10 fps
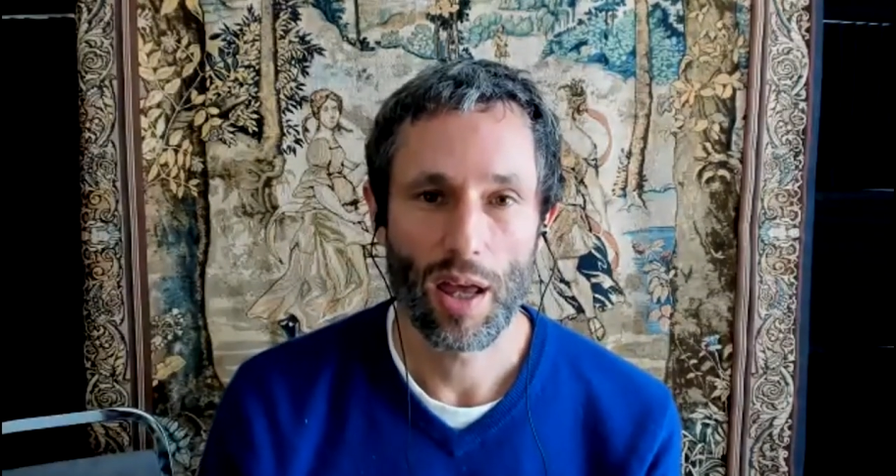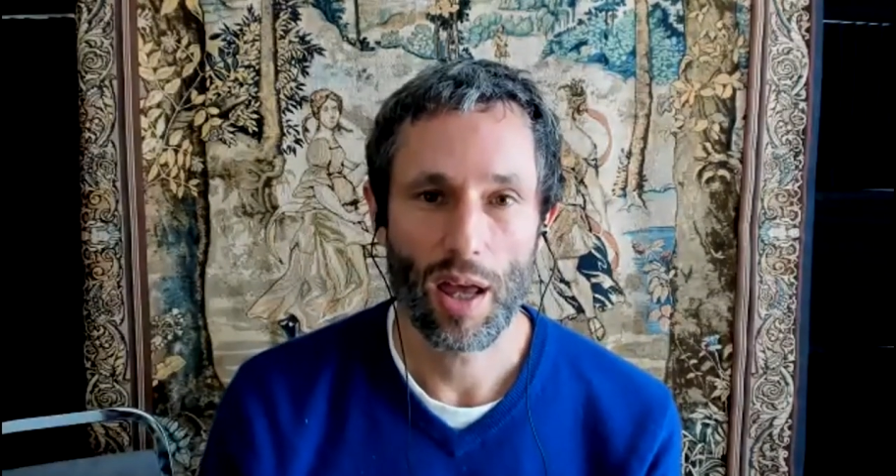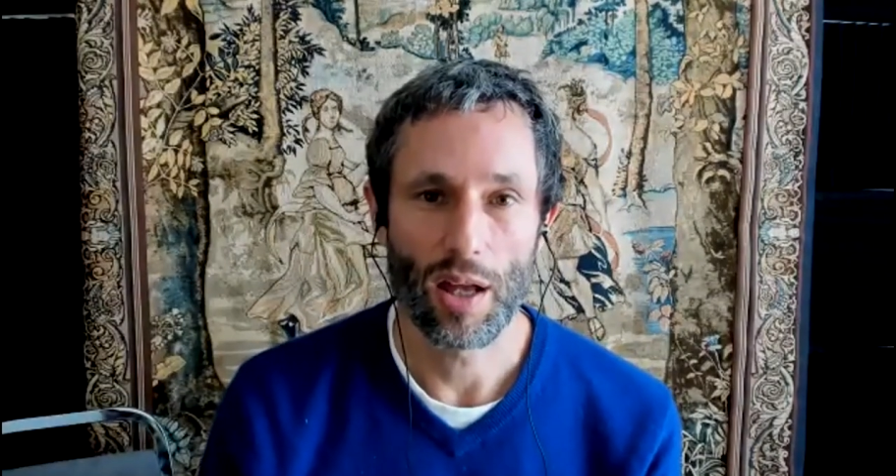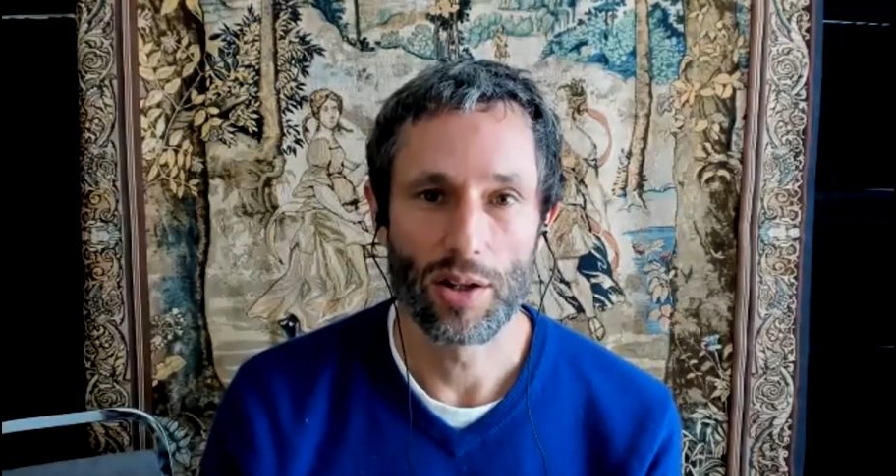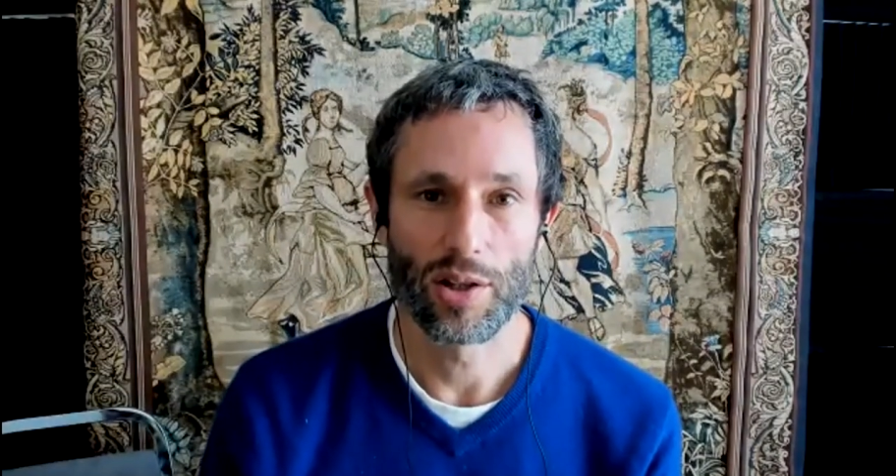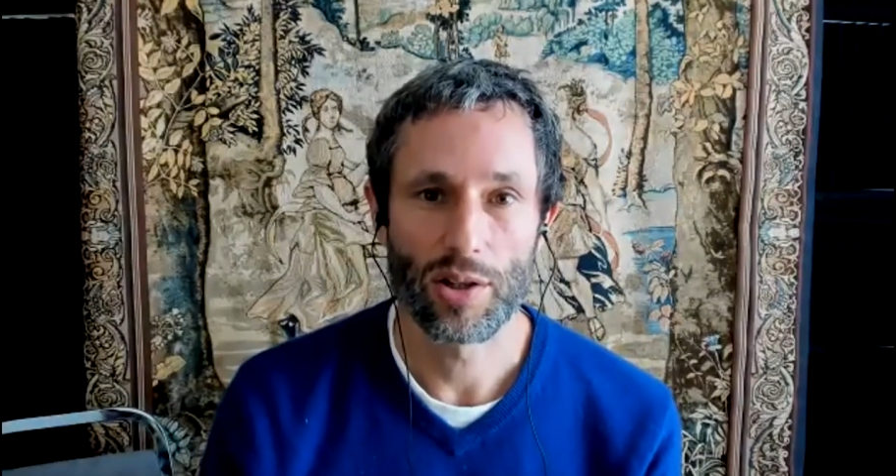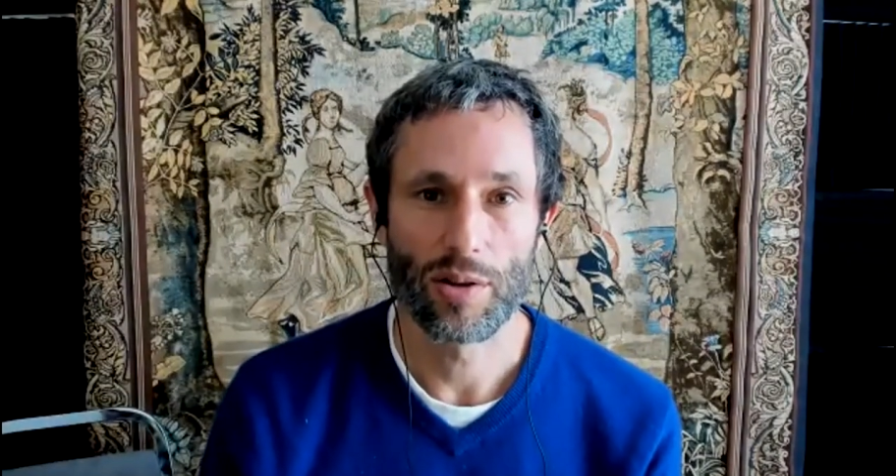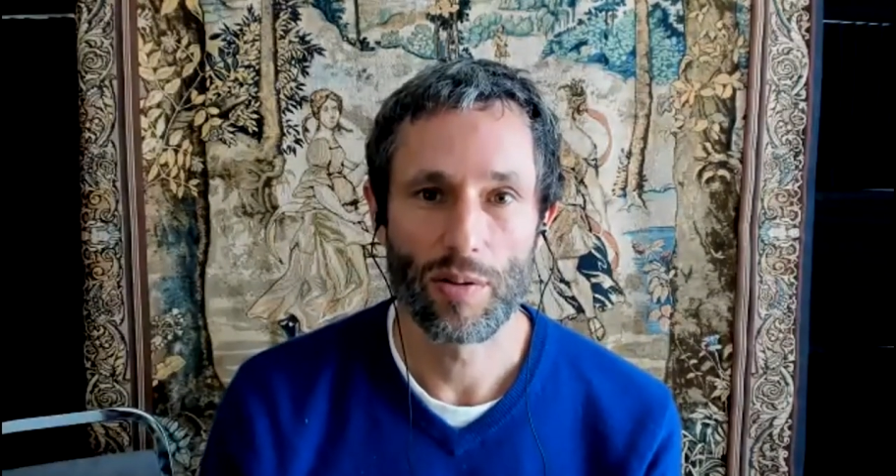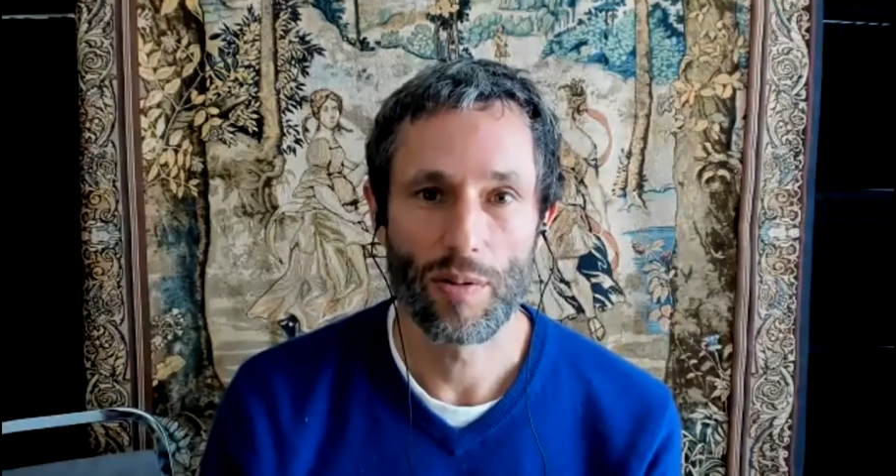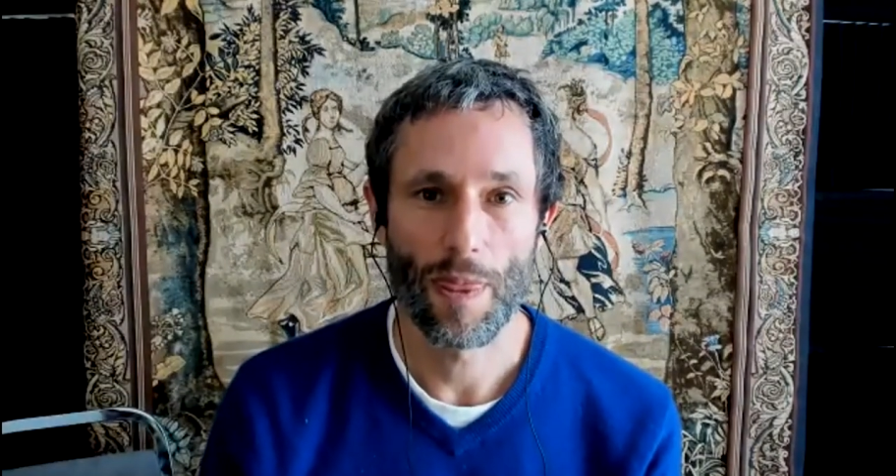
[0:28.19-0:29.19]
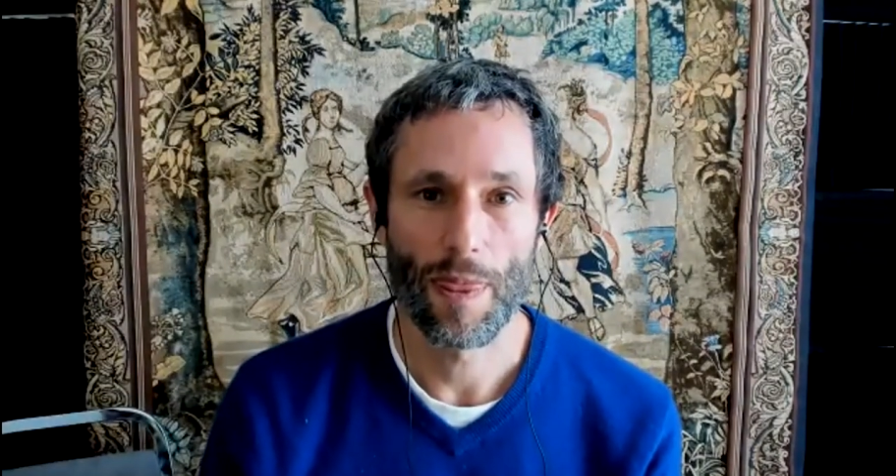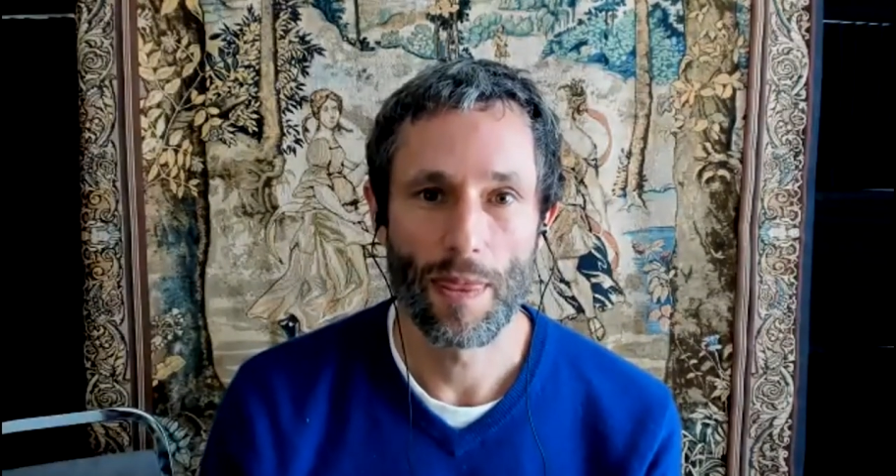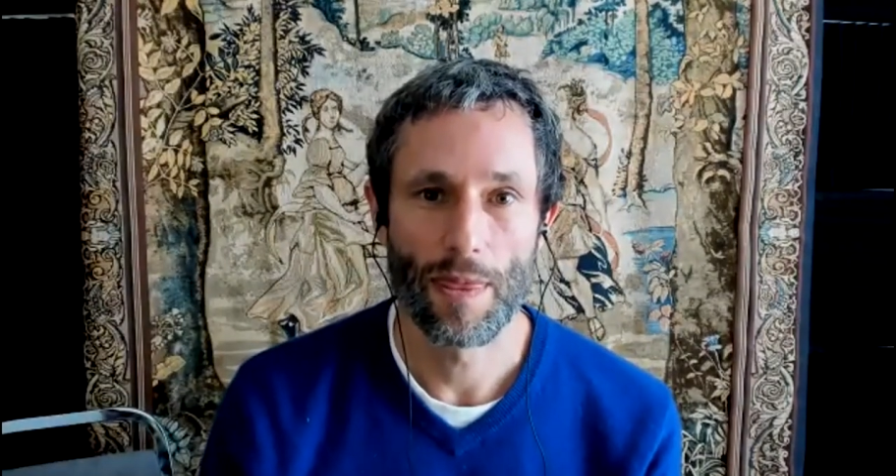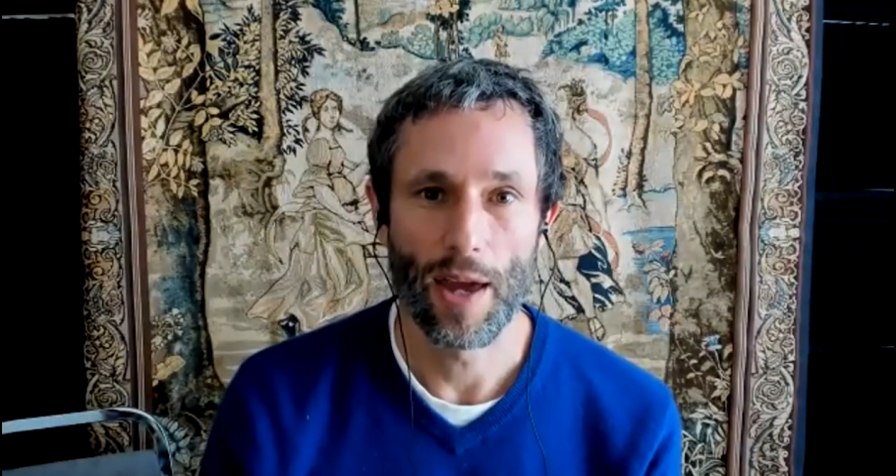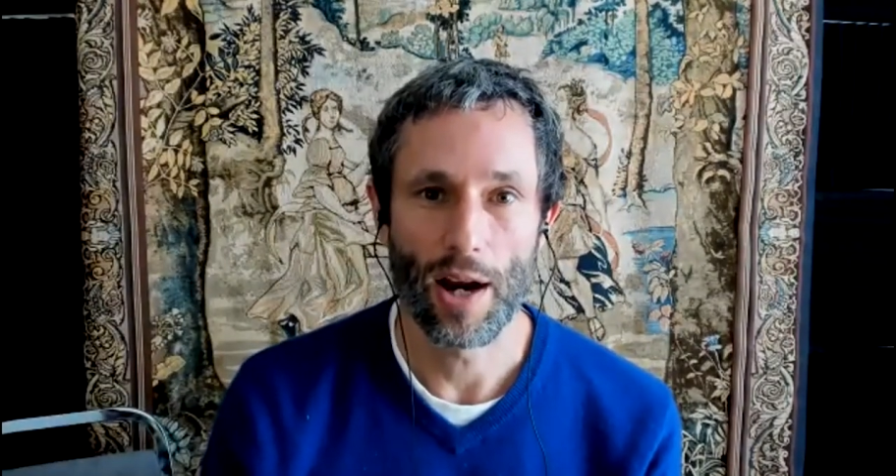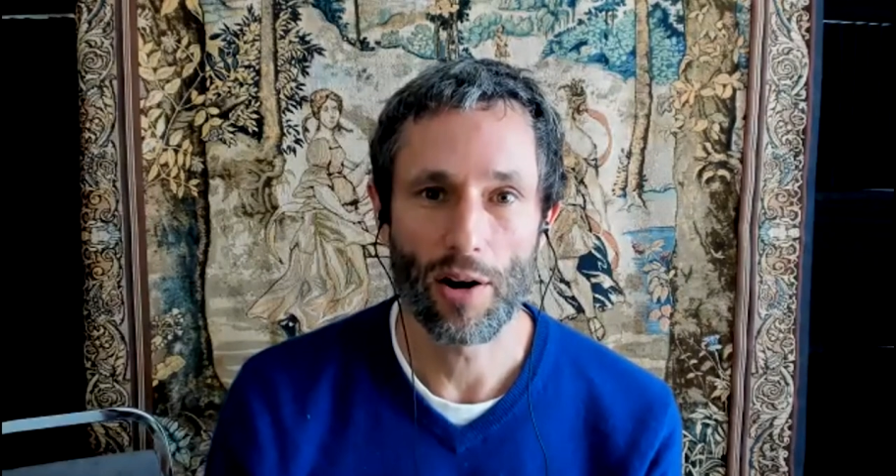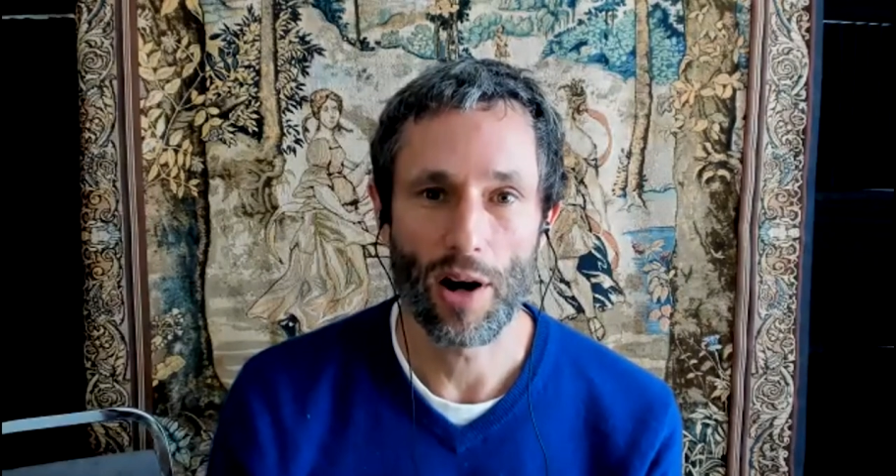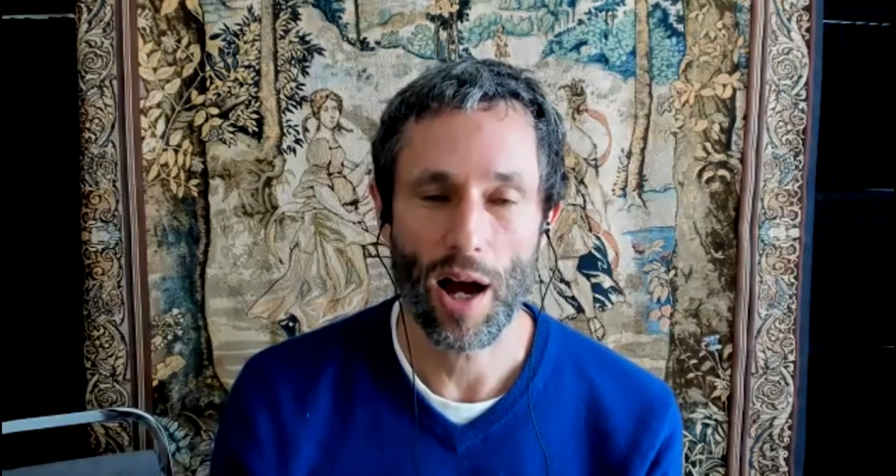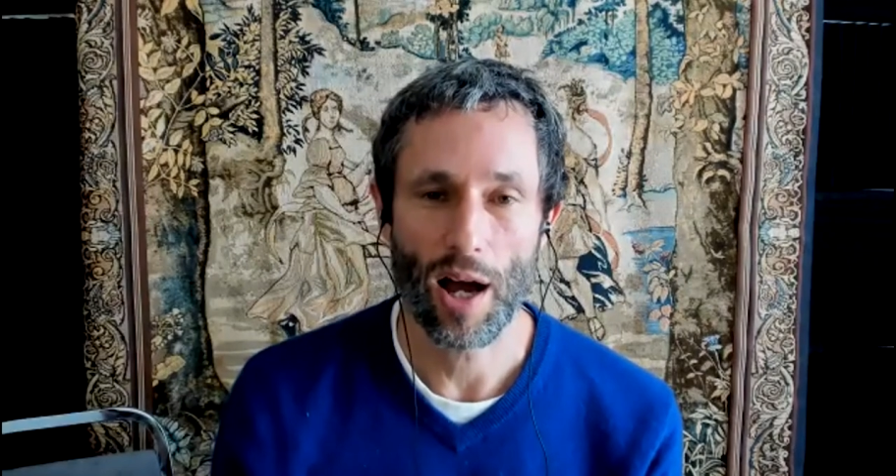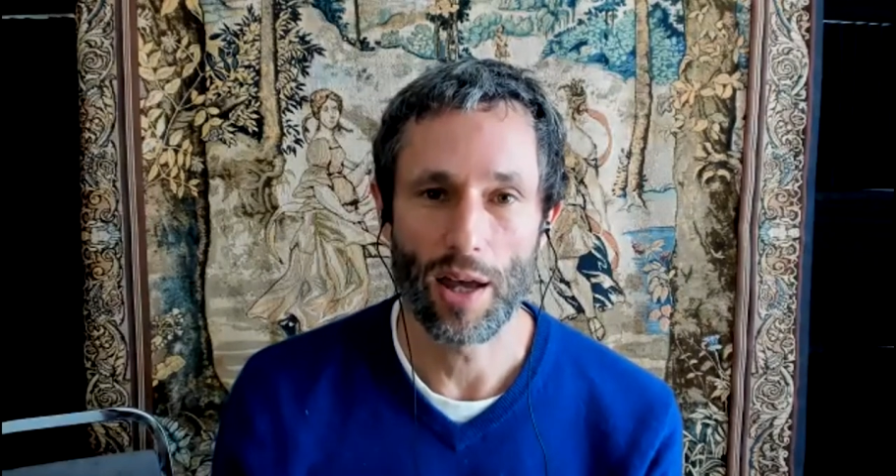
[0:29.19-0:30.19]
And
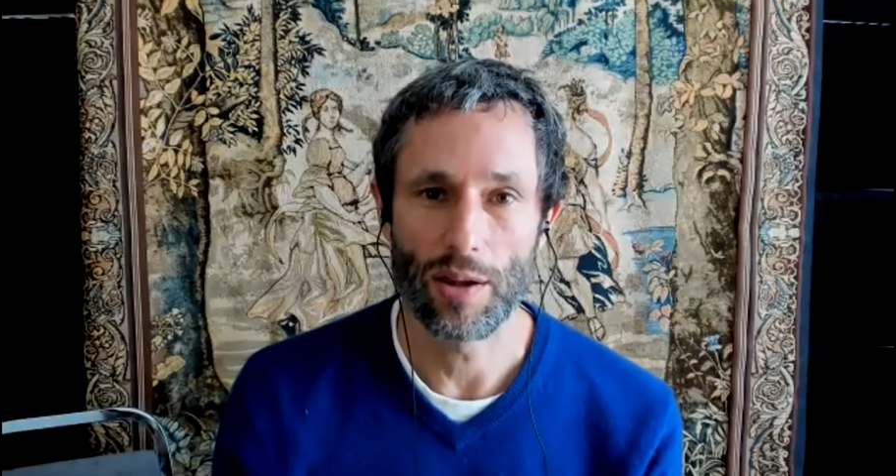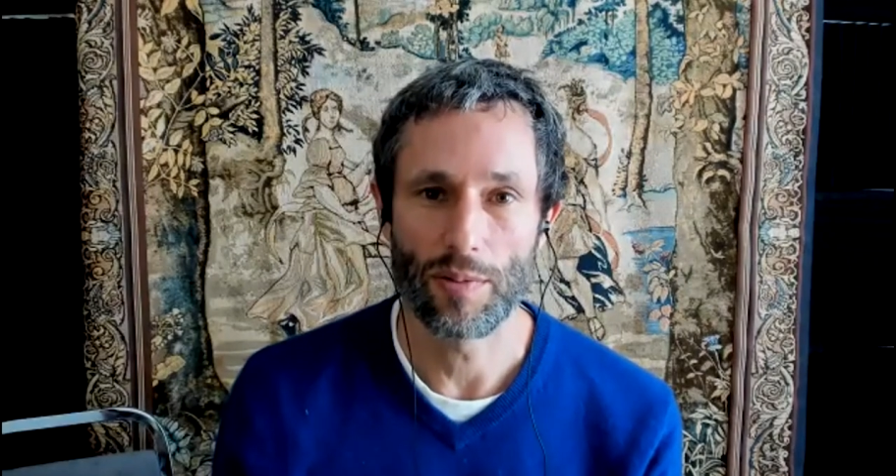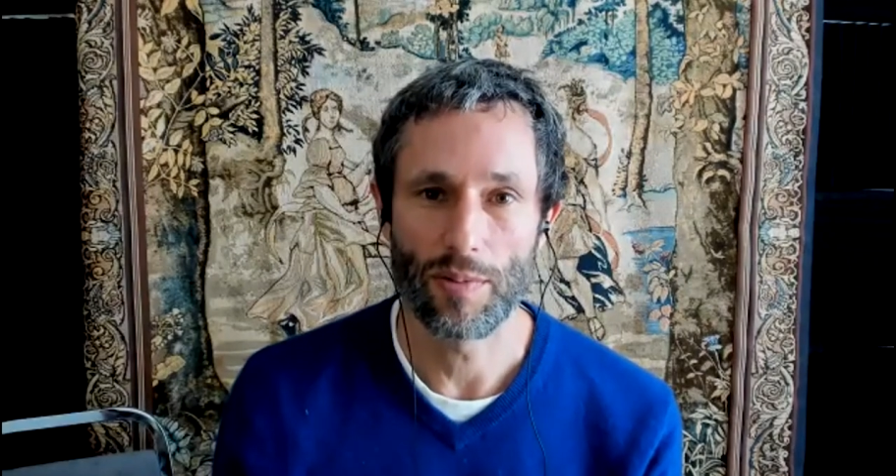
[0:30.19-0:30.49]
there I